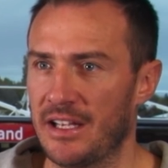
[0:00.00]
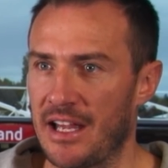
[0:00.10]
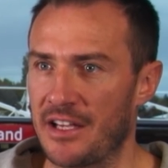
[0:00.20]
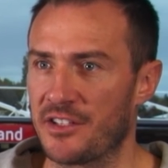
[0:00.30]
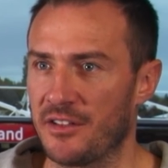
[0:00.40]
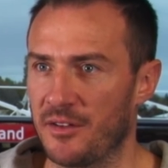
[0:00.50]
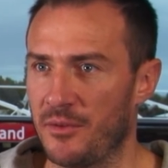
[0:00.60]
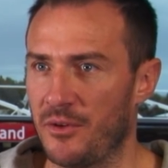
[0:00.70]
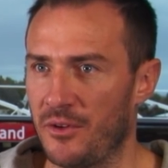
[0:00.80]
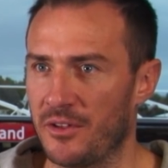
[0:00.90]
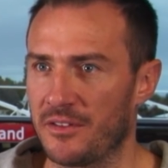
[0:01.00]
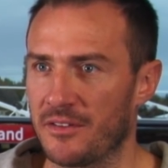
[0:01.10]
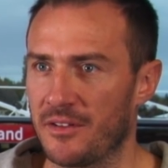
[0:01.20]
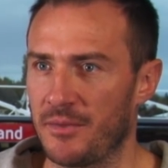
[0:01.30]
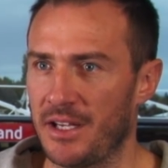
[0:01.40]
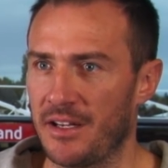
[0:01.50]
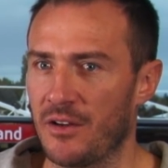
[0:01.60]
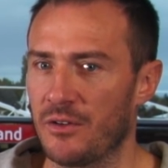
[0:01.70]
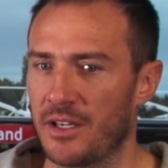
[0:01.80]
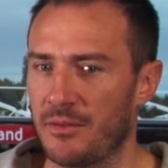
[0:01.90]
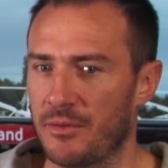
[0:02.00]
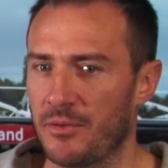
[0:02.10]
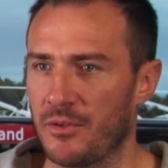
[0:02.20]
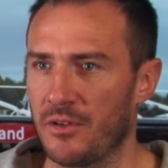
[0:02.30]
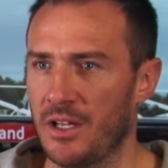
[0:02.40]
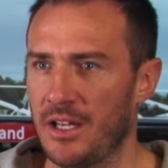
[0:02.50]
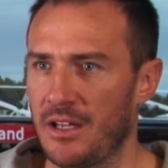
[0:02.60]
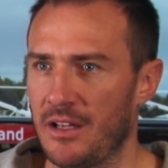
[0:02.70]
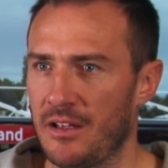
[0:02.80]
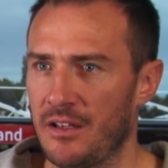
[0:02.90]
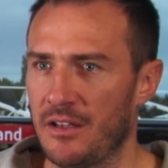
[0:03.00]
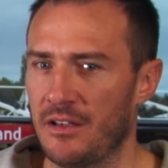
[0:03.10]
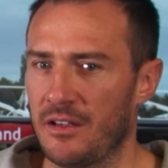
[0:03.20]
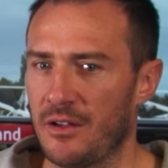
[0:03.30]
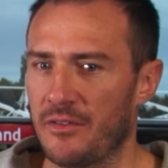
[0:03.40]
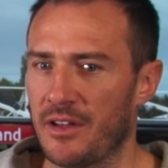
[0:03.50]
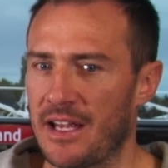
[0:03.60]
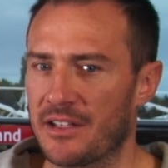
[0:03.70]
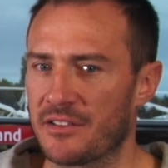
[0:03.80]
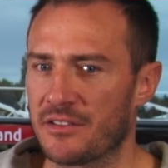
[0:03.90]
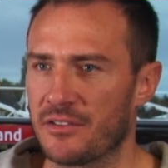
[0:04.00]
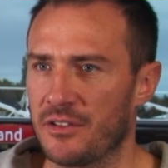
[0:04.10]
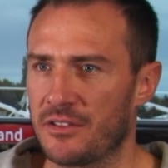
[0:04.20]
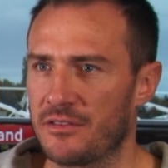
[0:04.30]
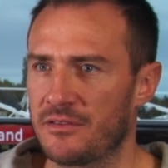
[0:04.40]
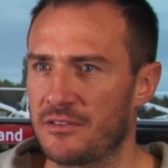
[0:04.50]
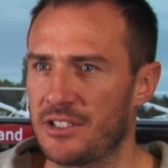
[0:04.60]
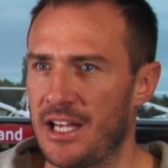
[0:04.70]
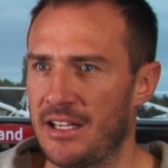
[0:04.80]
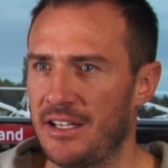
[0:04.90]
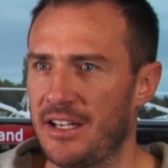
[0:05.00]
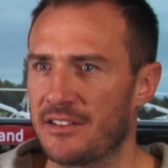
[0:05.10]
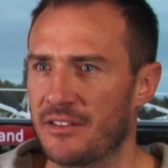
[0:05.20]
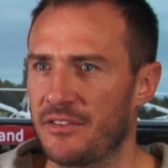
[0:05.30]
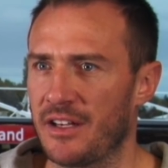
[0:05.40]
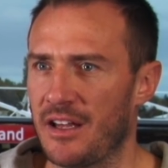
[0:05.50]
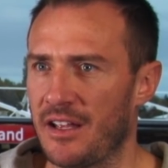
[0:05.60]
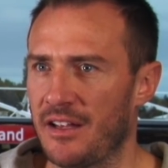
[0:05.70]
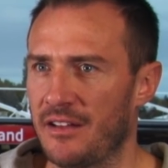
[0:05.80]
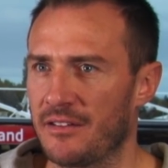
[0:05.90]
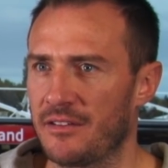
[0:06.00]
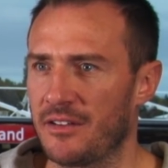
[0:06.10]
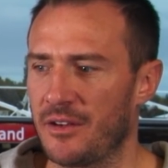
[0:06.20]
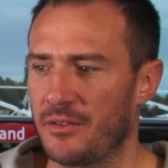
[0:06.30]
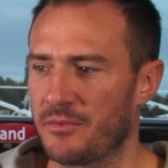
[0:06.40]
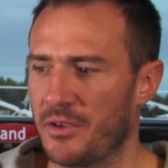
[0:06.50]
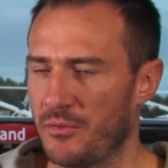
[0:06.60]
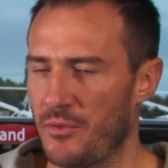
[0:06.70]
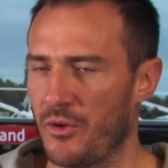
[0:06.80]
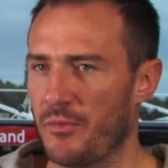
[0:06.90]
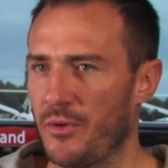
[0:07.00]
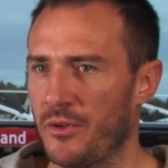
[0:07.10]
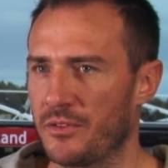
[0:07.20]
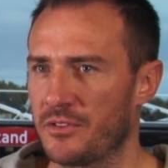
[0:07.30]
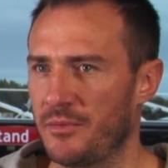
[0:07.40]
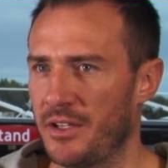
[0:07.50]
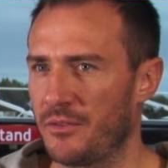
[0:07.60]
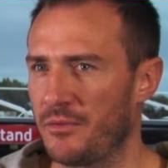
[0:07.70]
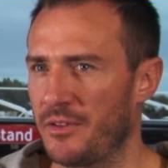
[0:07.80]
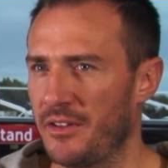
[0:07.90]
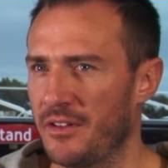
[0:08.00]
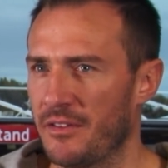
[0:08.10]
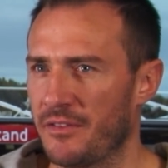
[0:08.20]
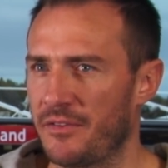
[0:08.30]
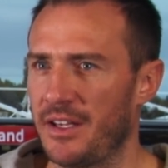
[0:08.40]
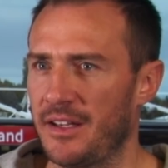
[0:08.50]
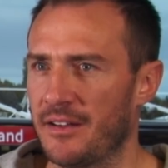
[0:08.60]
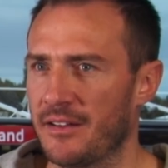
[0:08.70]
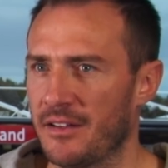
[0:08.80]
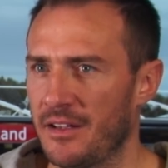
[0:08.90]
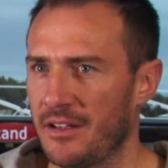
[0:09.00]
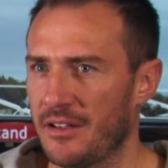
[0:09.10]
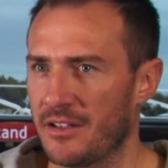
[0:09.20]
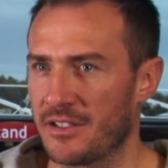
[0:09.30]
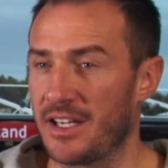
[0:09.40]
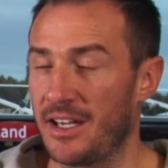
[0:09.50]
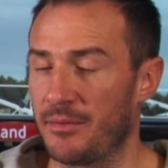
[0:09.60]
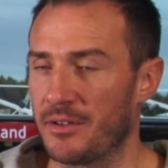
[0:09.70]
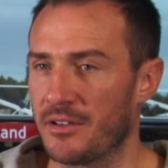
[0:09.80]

catching the ball and being a goalkeeper, but you know, over the last sort of 10 years, if you like, you know, it's become more important to be good with your feet as a keeper,